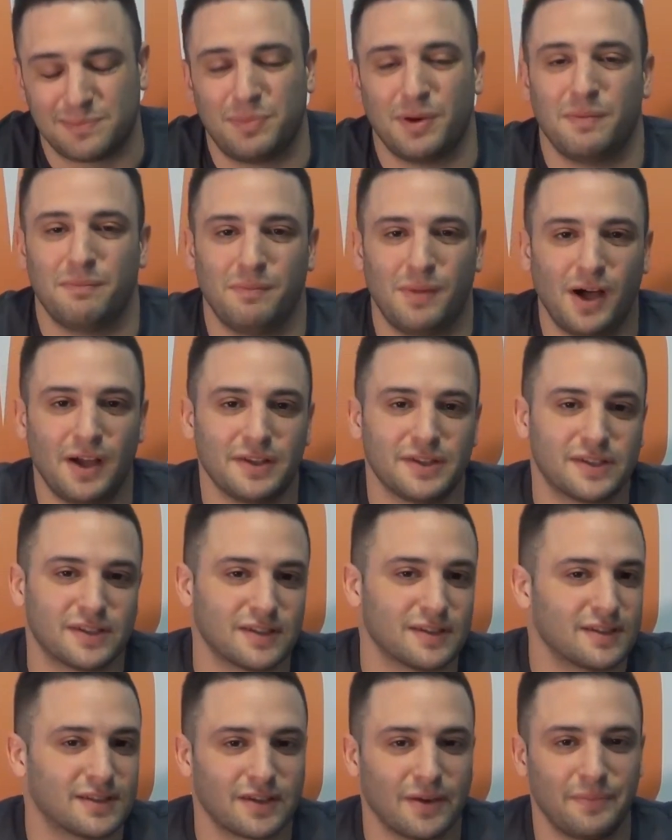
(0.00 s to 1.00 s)
but months,
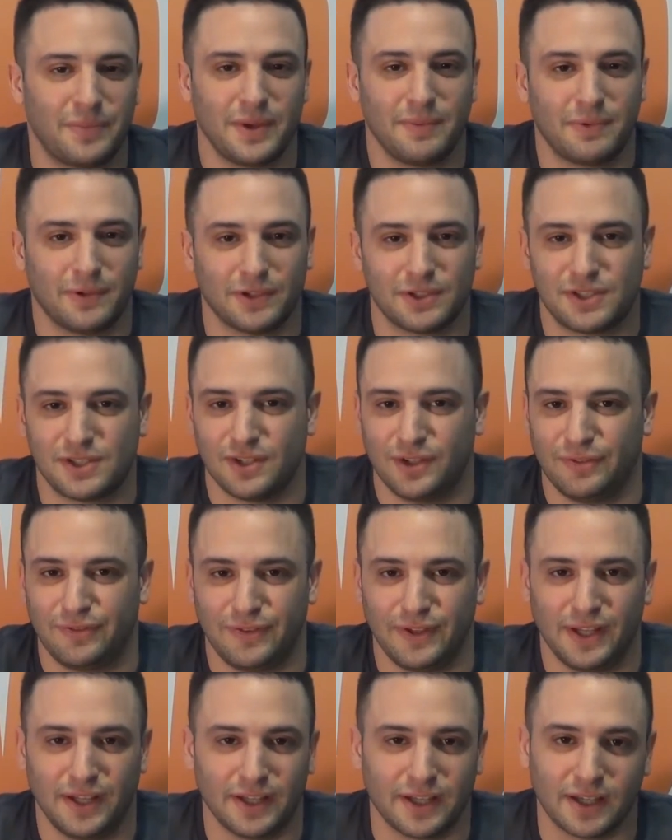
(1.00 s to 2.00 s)
and some people are still
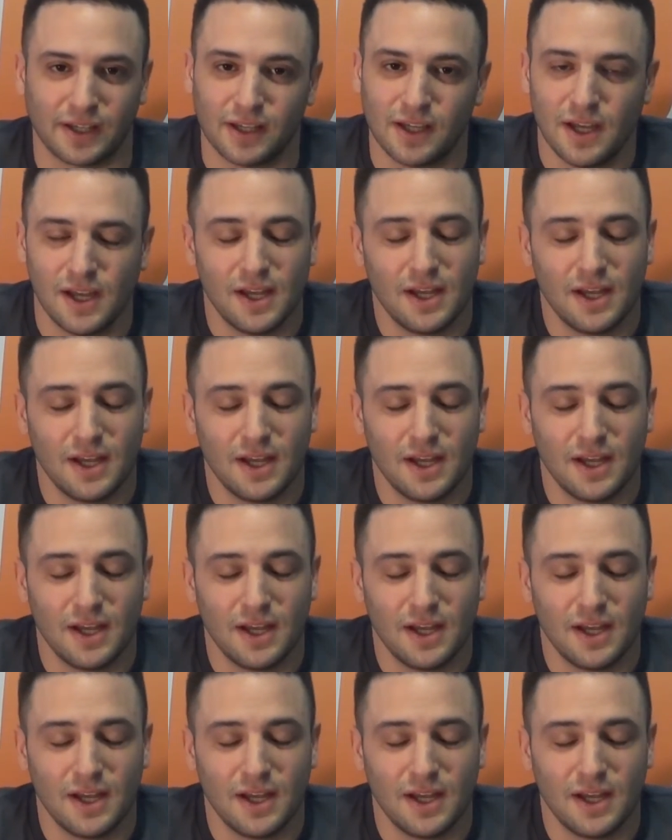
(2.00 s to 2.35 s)
feeling it.